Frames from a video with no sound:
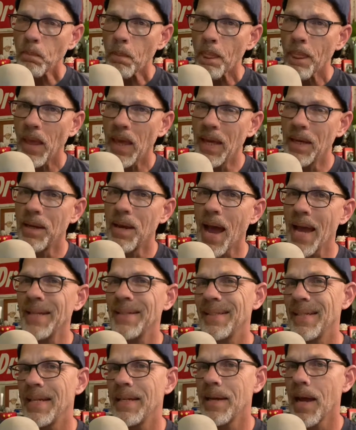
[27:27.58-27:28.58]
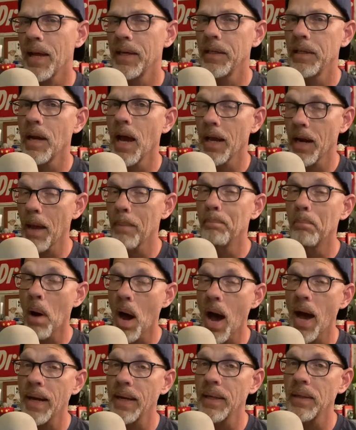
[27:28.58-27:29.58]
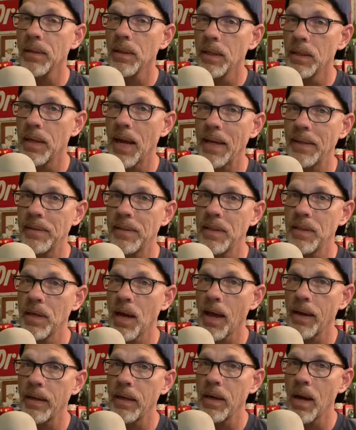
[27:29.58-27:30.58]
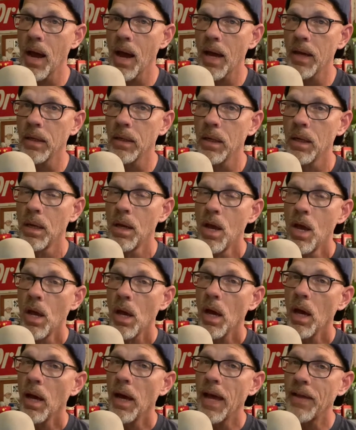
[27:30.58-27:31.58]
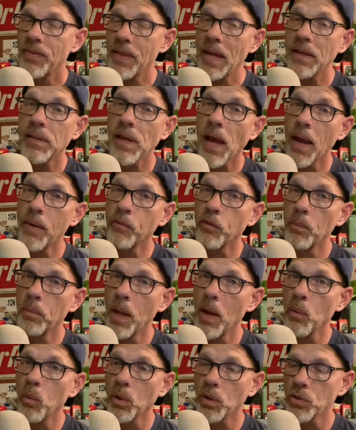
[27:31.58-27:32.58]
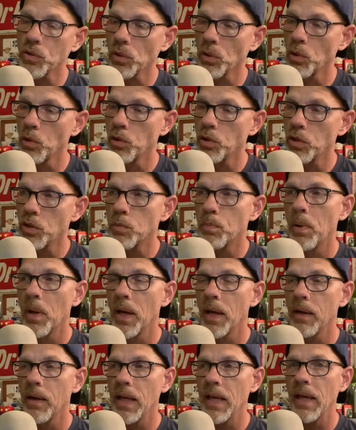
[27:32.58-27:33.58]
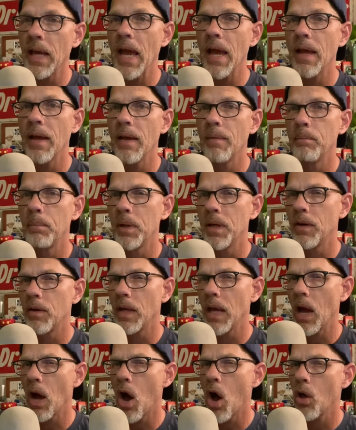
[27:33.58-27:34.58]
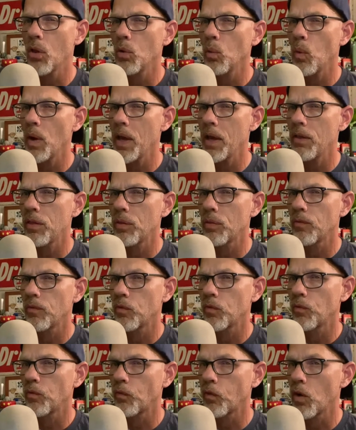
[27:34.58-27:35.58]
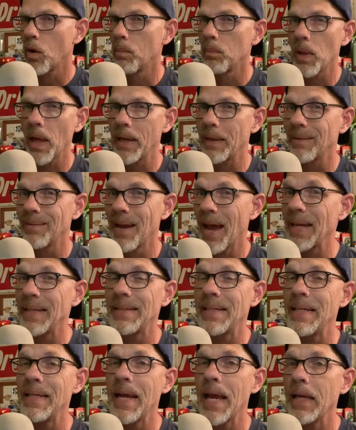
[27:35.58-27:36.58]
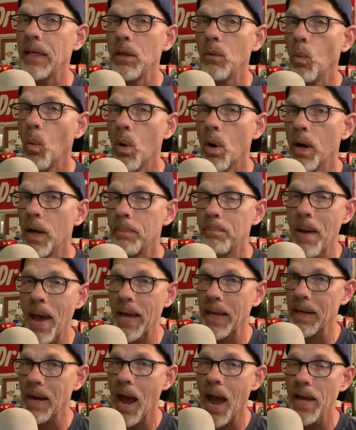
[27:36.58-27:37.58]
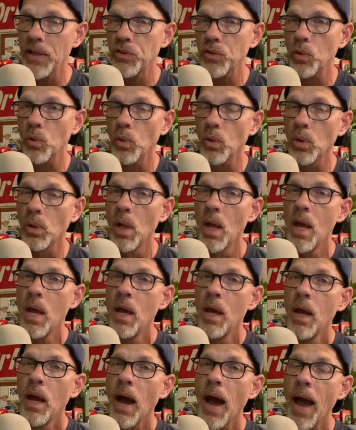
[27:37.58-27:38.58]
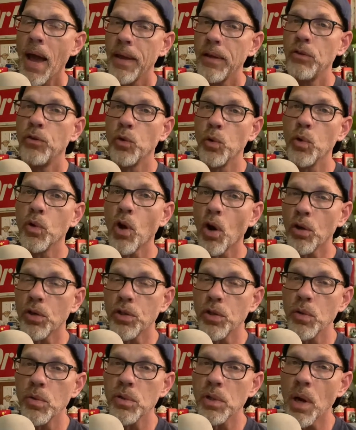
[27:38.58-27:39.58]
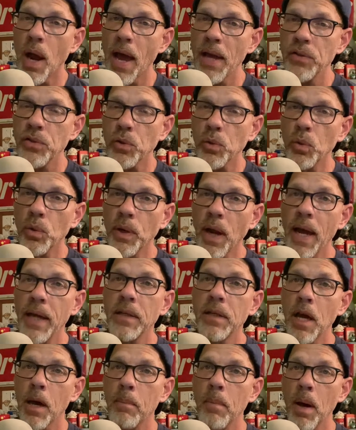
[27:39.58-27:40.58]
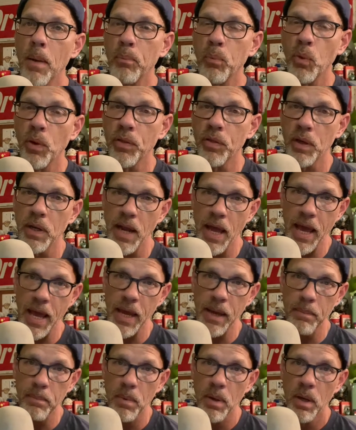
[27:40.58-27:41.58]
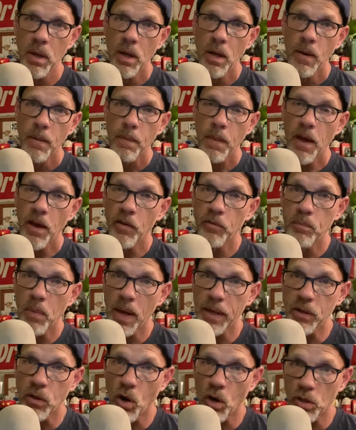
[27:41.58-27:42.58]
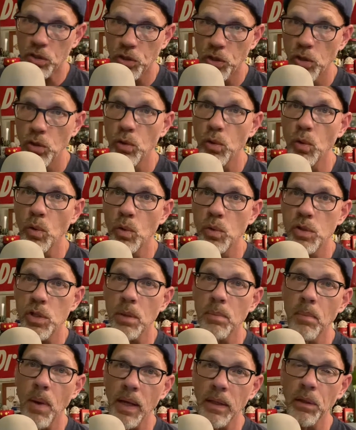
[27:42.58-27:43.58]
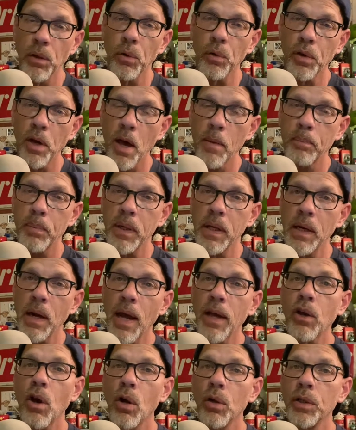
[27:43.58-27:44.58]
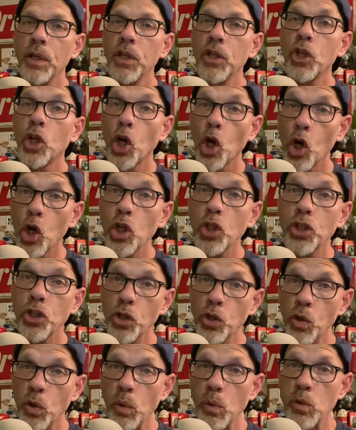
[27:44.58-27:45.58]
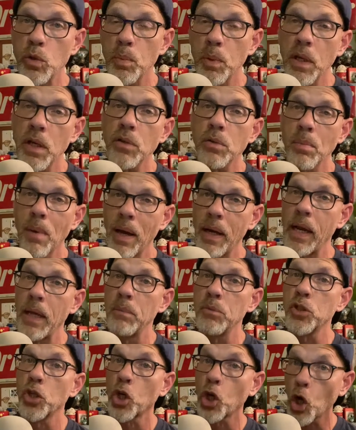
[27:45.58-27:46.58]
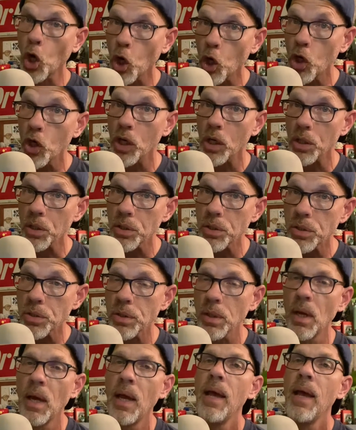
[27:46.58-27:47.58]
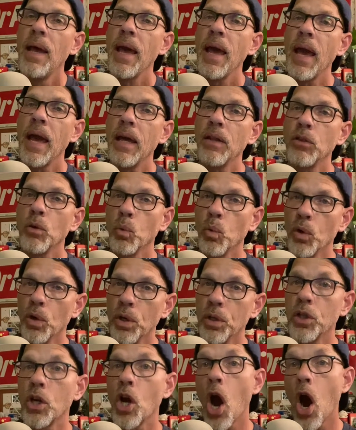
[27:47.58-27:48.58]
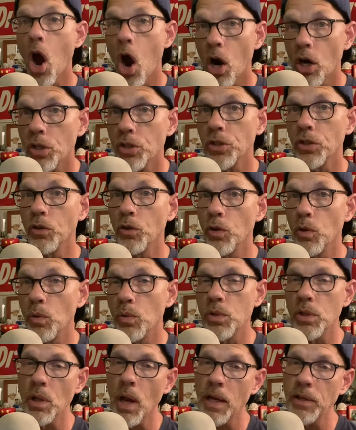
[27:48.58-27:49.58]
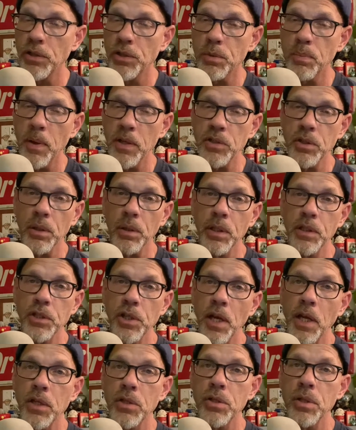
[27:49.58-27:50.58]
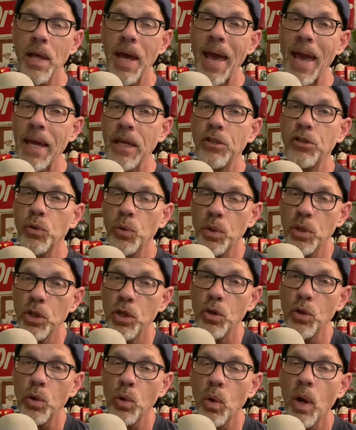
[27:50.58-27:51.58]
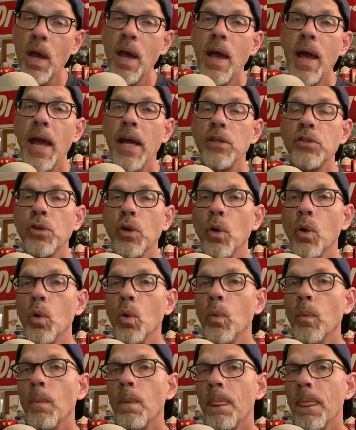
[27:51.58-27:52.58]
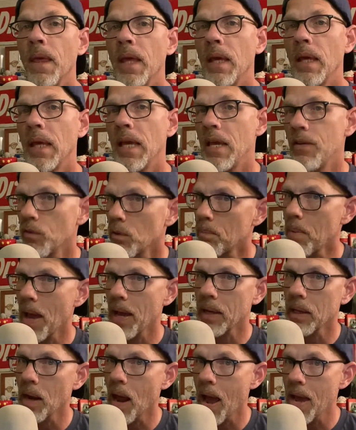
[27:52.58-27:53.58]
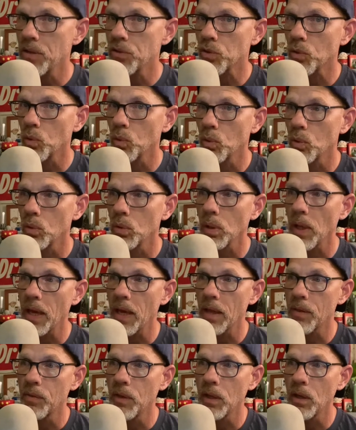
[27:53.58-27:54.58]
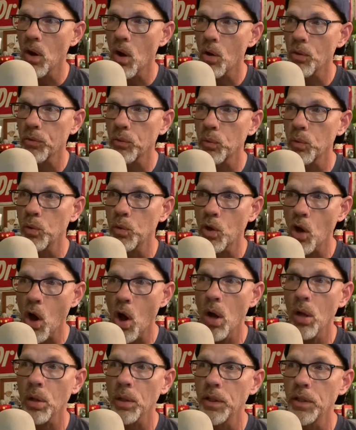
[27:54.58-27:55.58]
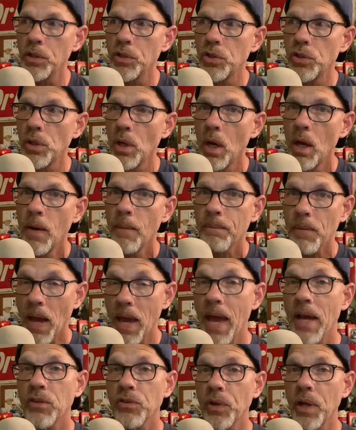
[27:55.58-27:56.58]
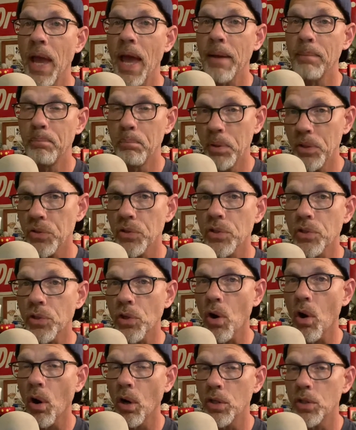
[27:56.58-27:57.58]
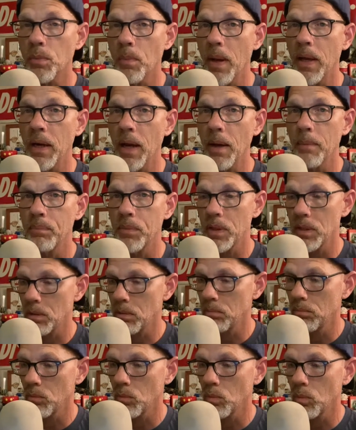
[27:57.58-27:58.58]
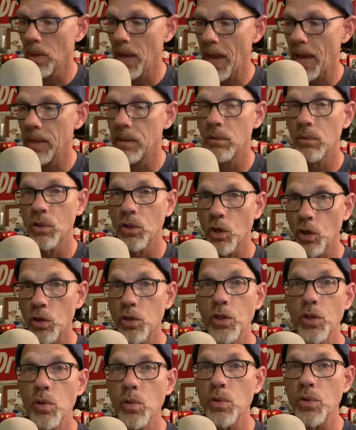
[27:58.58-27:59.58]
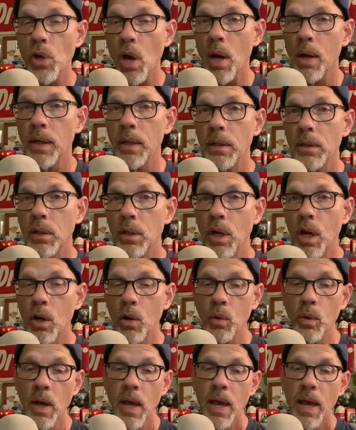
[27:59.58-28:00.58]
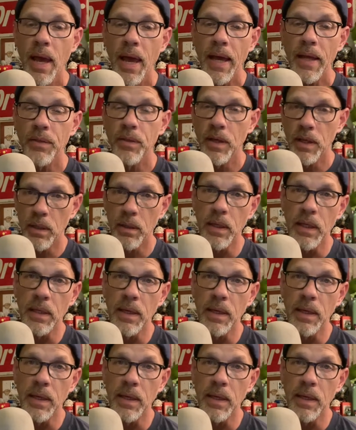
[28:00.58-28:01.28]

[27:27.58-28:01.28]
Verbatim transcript: in 1999 i bought it in 1999 uh, at that time from network solutions but but all the way from like 1981 back in high school. I drew Curtoons in high school and I'd come up with a name of my cartoons and my little company and I called it cartoons because my name's Curtis and the word cartoons and I just basically changed the A to a U and so even back in high school and then all through college I actually had business cards made up that had cartoons on it, you know. And then in